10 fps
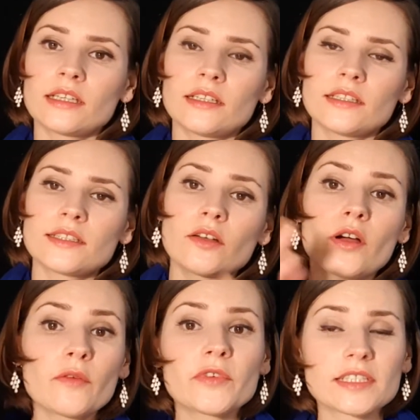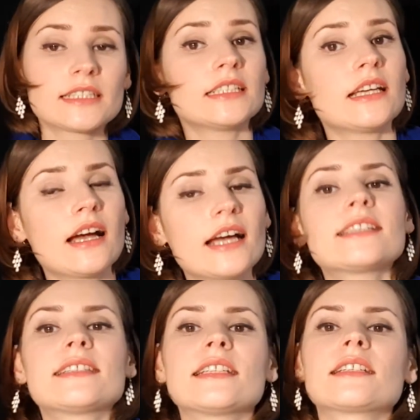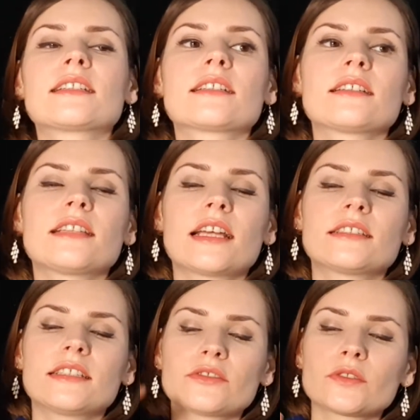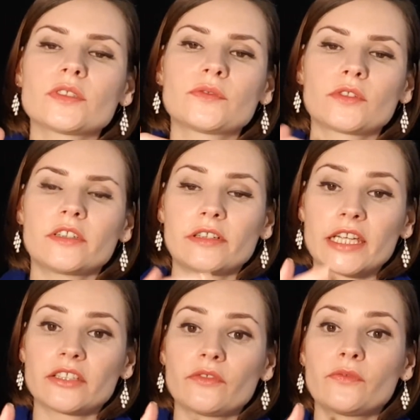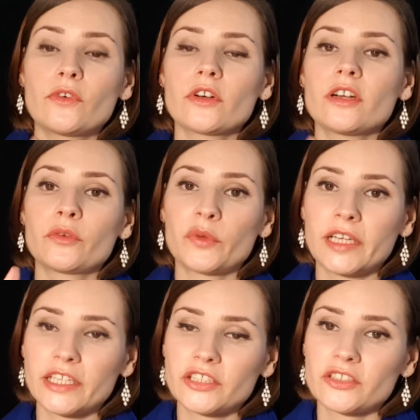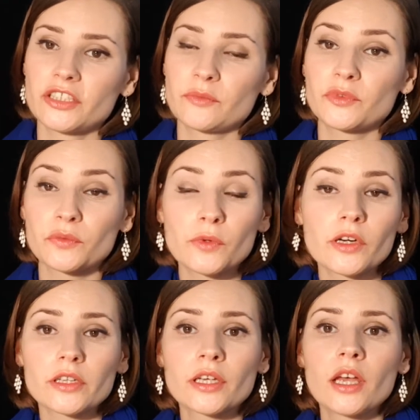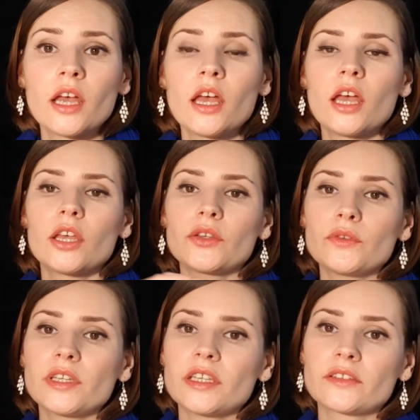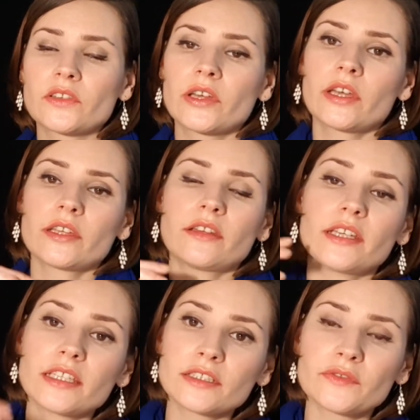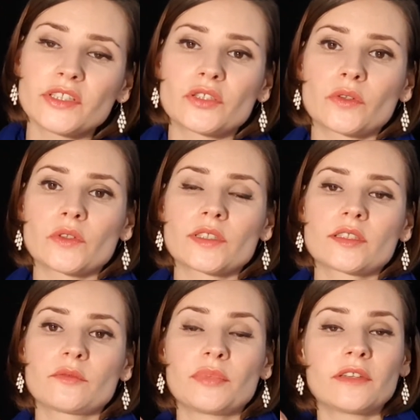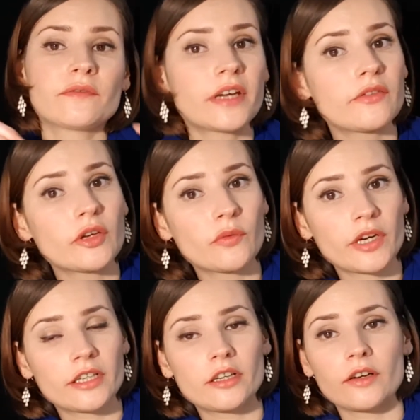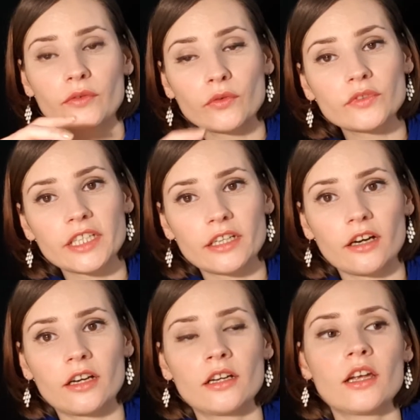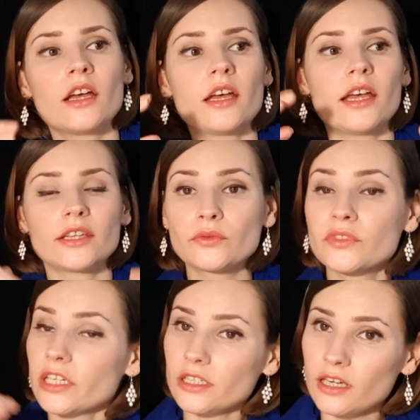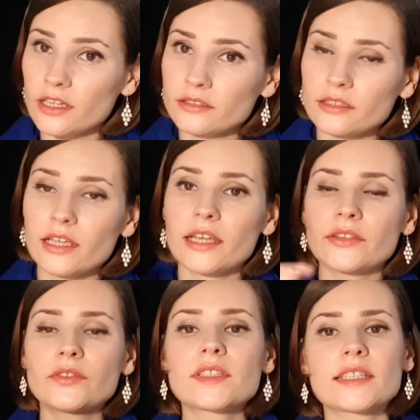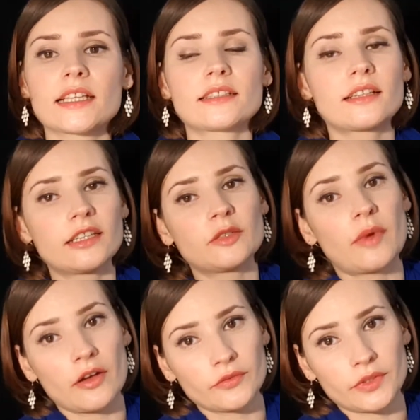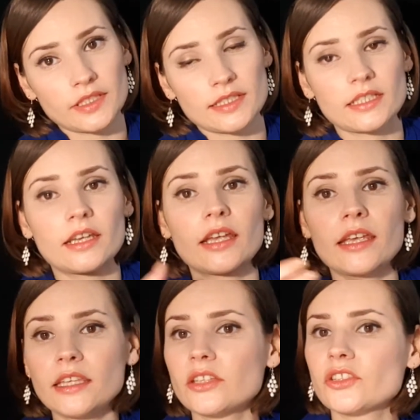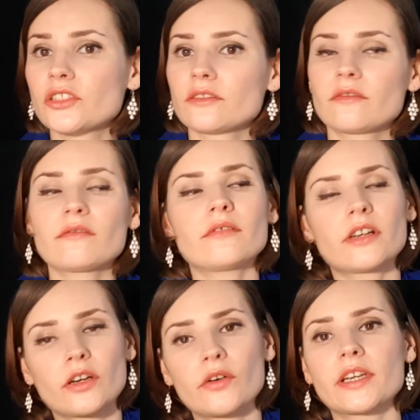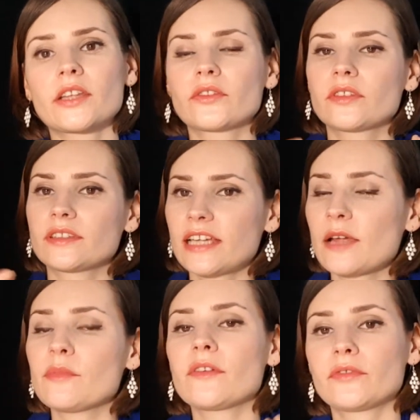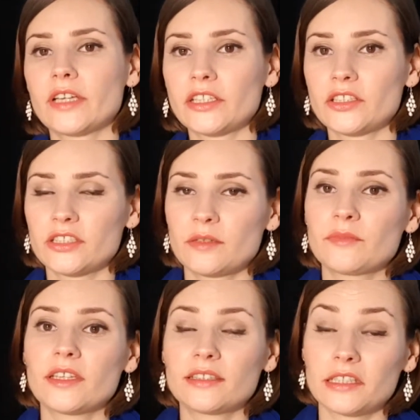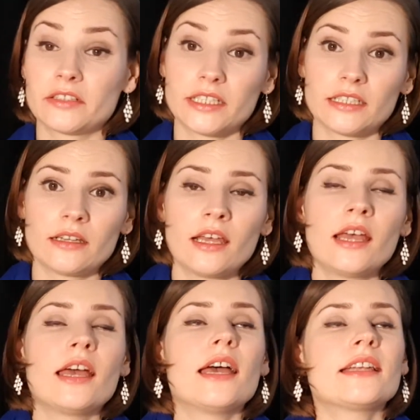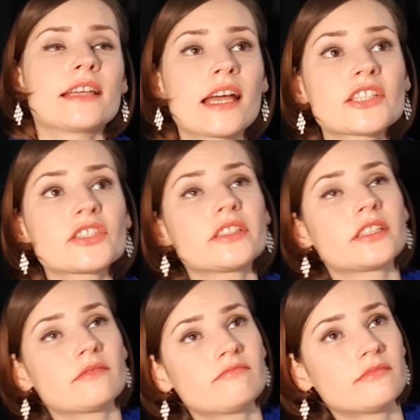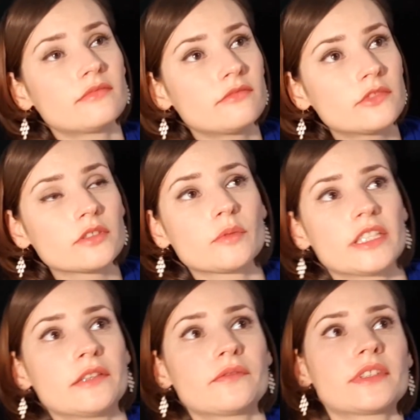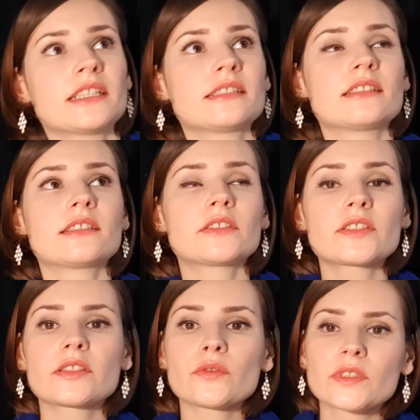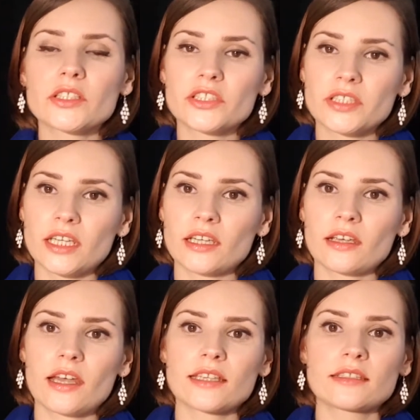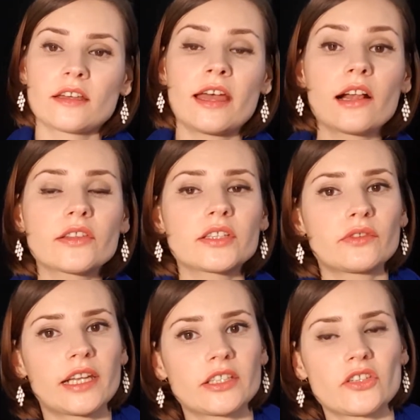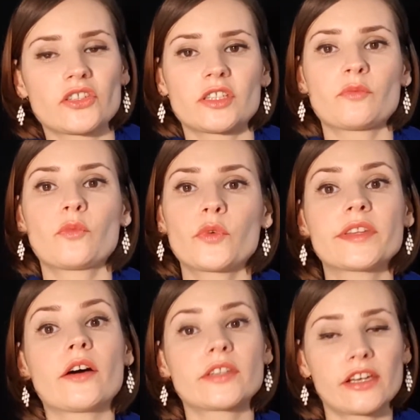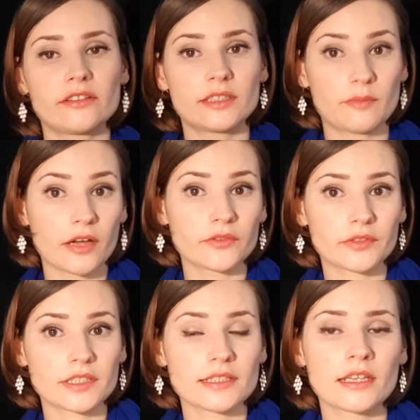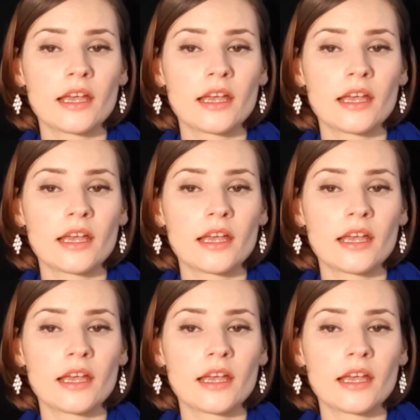So obviously, I think that in order for a relationship to work, you need the individuals to be very aware of who they are and who they are not, and to set clear boundaries, each according to the type of relationship that they are in. And I actually do believe that there's no such thing as a healthy relationship without healthy boundaries.